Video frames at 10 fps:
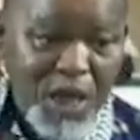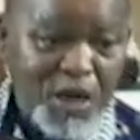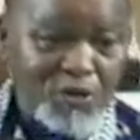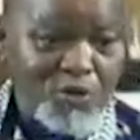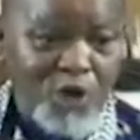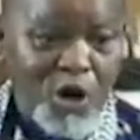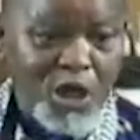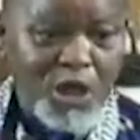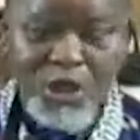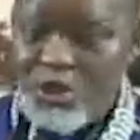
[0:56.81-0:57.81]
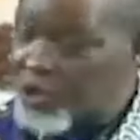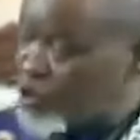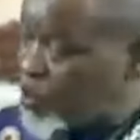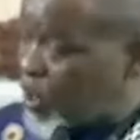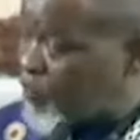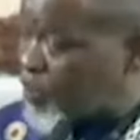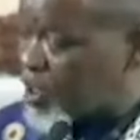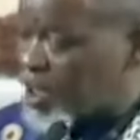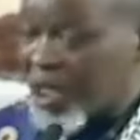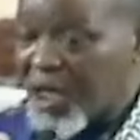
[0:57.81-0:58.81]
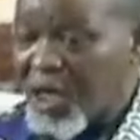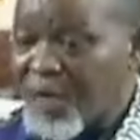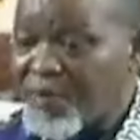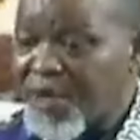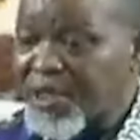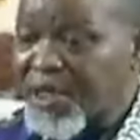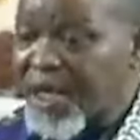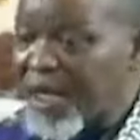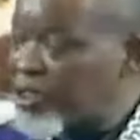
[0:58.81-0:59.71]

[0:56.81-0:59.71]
run to court, do everything, but the